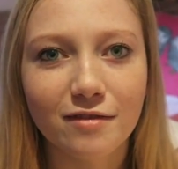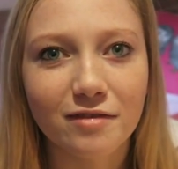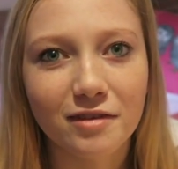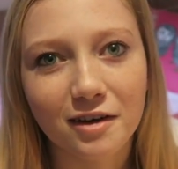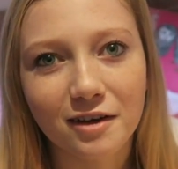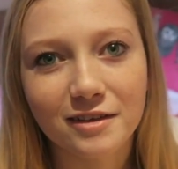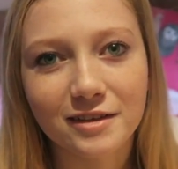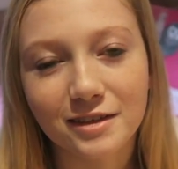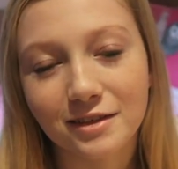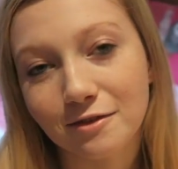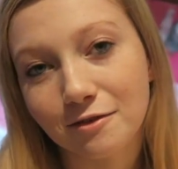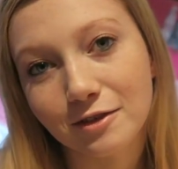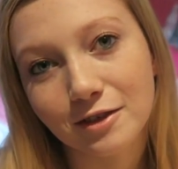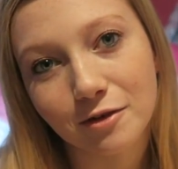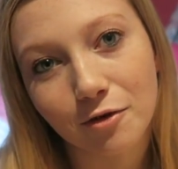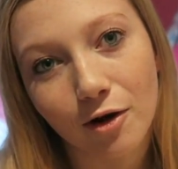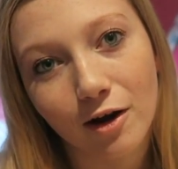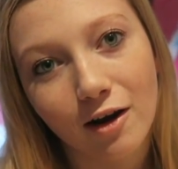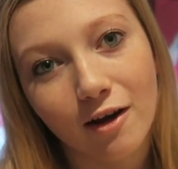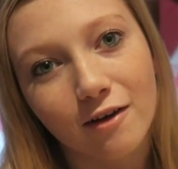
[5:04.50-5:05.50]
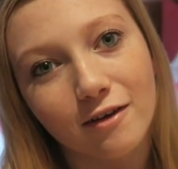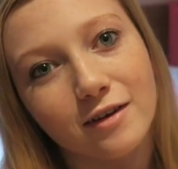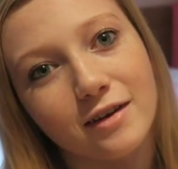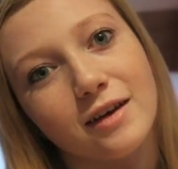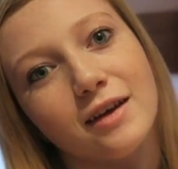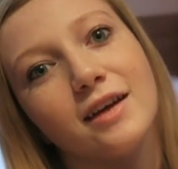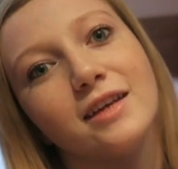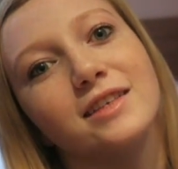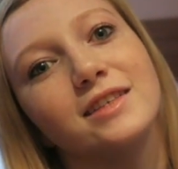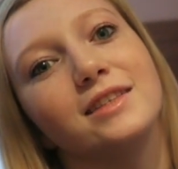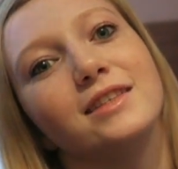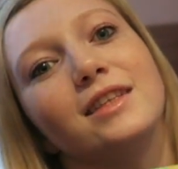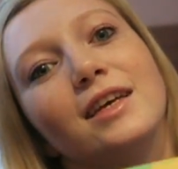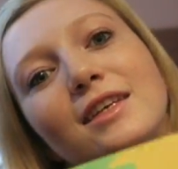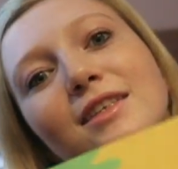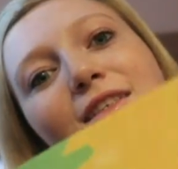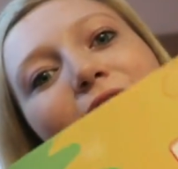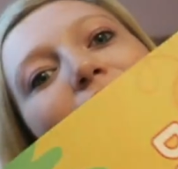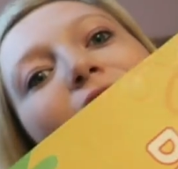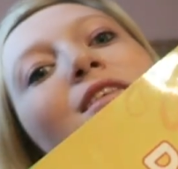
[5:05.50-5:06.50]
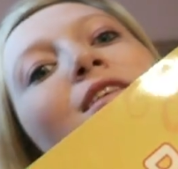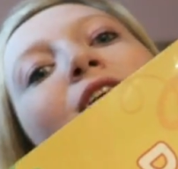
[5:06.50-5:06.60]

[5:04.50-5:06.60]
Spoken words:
I realise it's already quite long, is this.